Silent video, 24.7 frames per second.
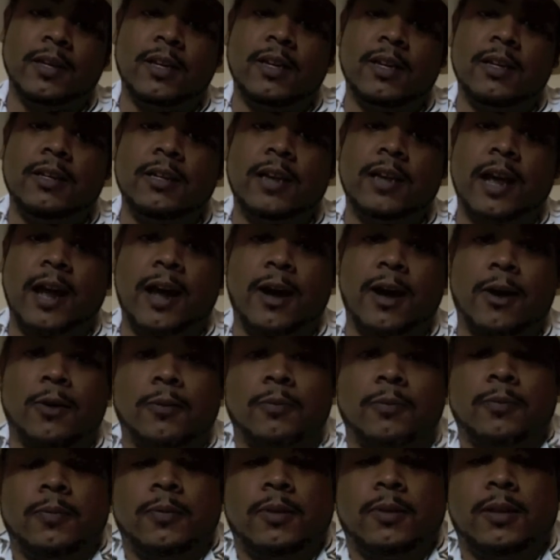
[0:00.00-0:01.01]
Now,
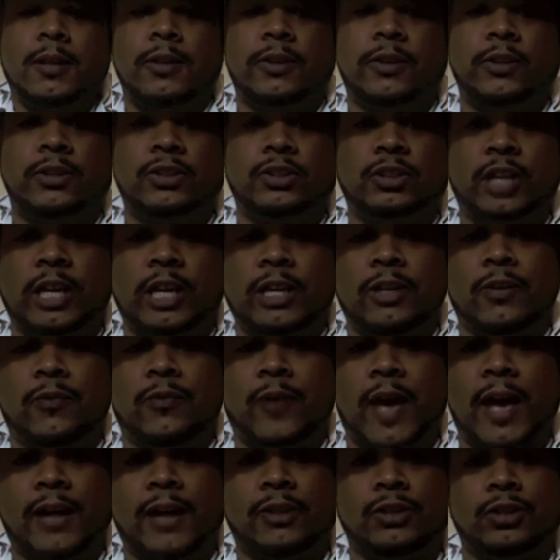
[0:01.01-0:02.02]
the state
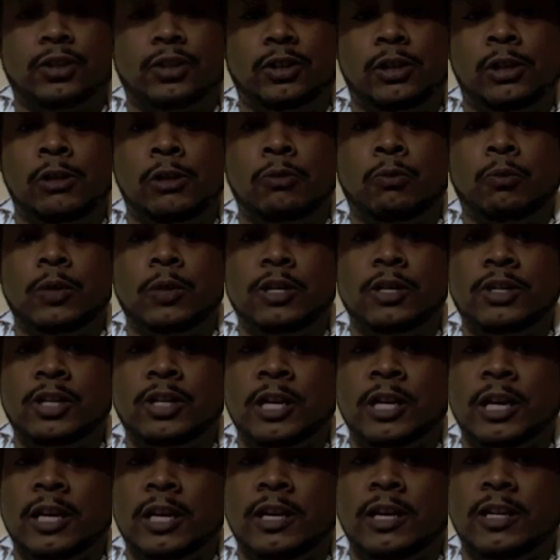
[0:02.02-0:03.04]
of actually
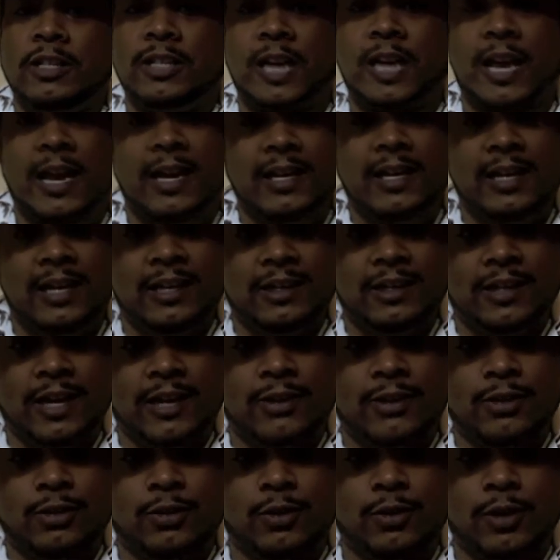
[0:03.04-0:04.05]
reaching and attaining
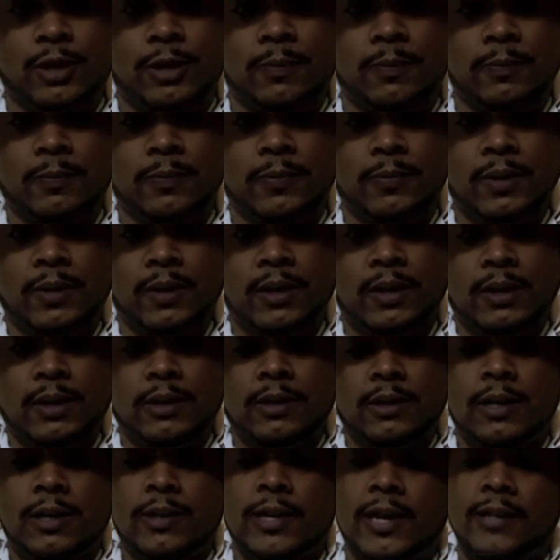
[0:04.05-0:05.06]
that dream,
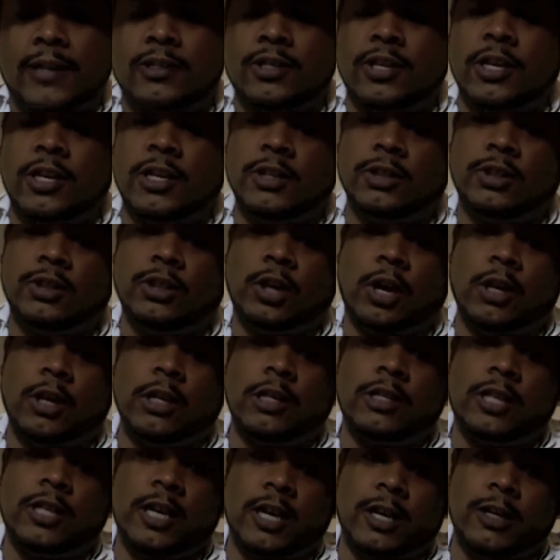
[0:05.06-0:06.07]
now that's
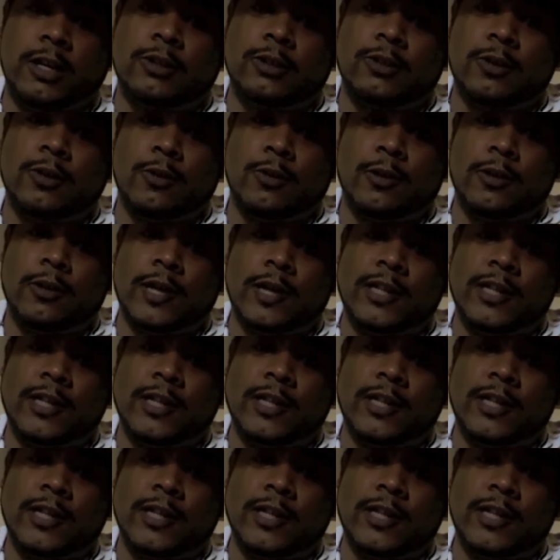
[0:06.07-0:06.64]
uncharted territory.